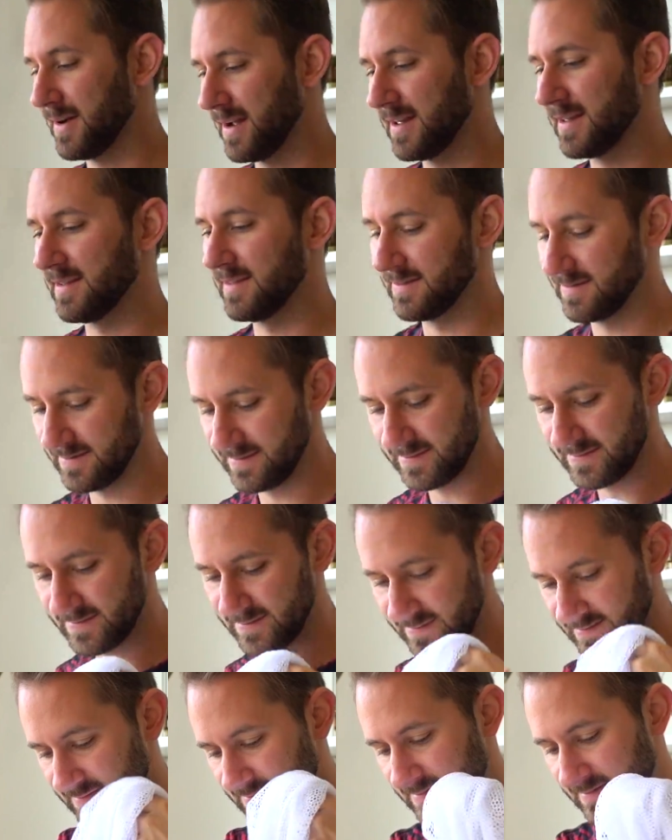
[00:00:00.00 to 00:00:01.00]
don't know where to put
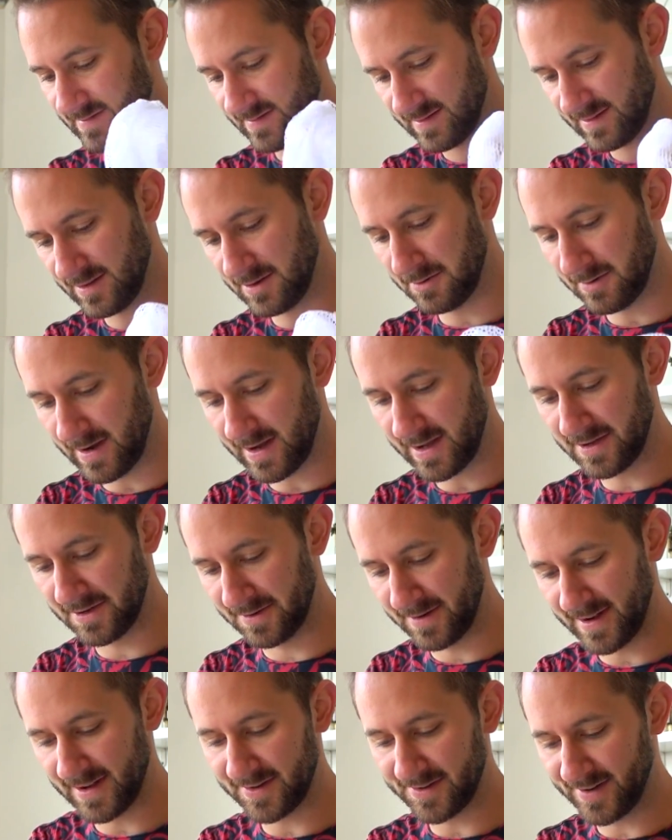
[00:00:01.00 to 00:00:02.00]
them. You're right.
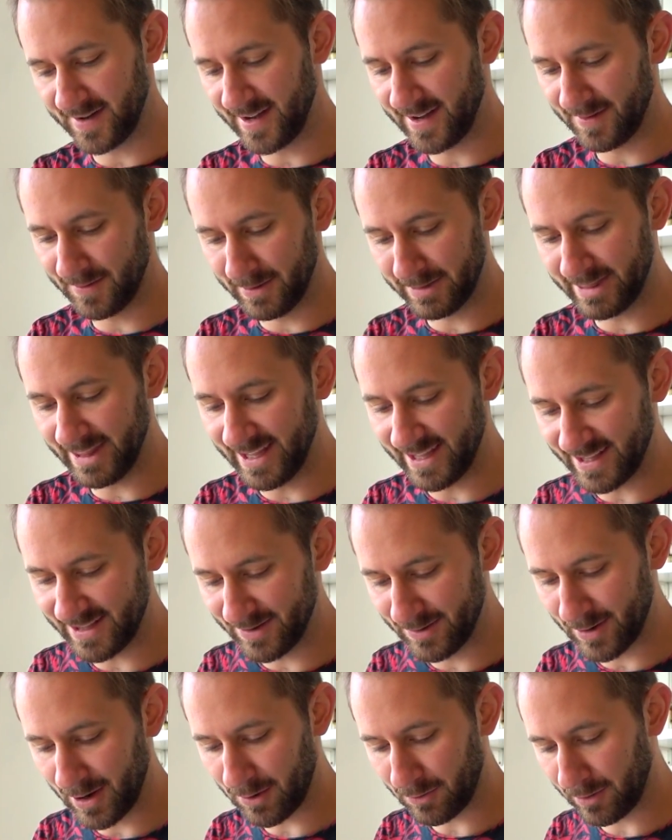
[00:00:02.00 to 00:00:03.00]
You're right. You're right. Well, thank
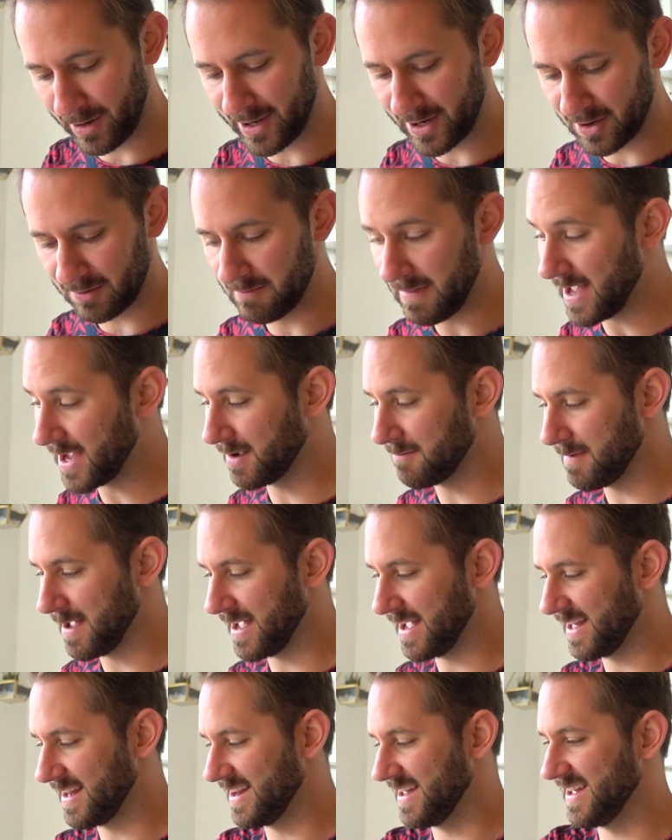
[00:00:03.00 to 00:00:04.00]
you, Raider Mega
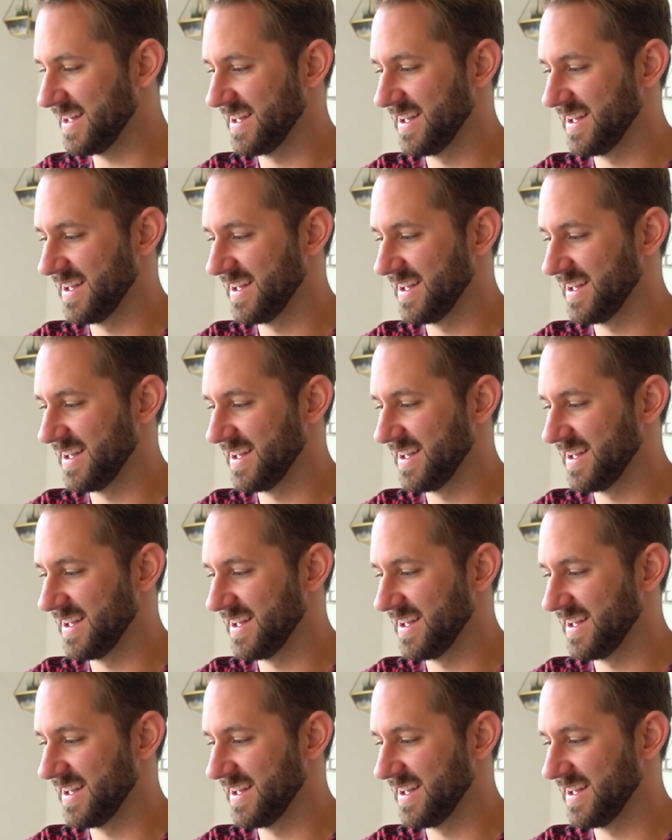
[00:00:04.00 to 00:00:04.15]
Man.